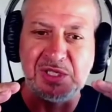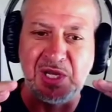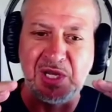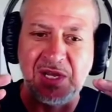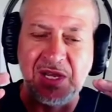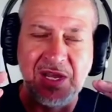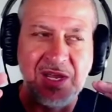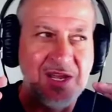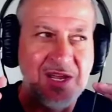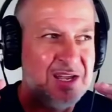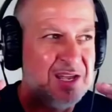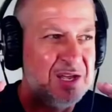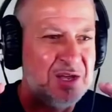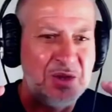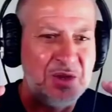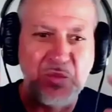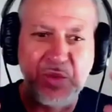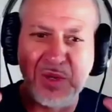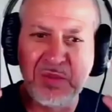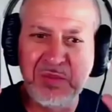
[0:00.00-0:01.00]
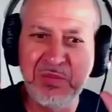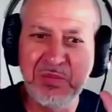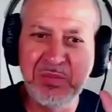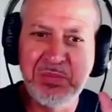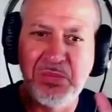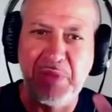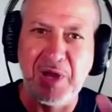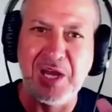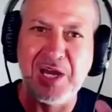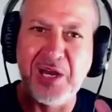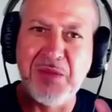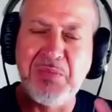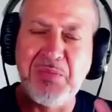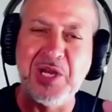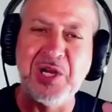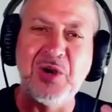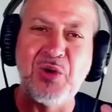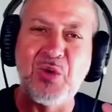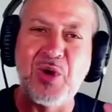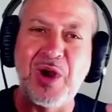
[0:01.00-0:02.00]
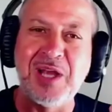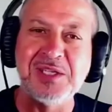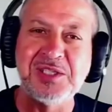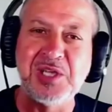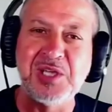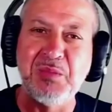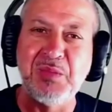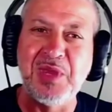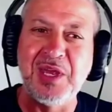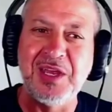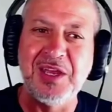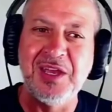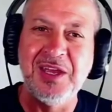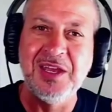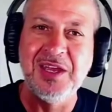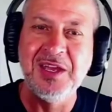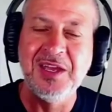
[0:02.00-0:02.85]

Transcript: And when Bud and Peter were on something,